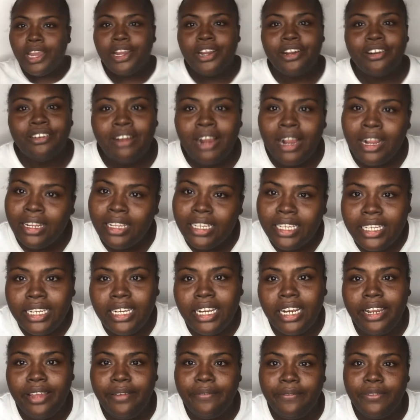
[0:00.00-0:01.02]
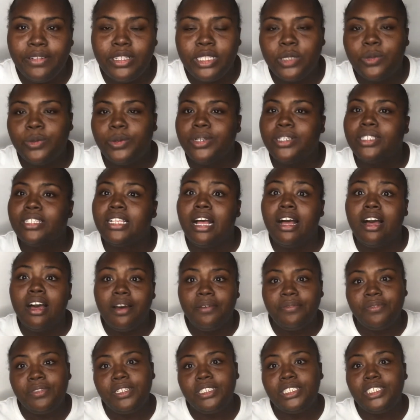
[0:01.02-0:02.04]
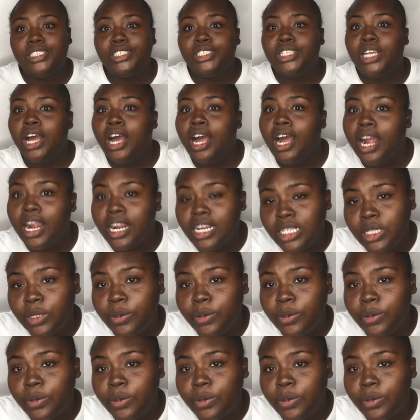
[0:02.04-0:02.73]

ranking levels was off the charts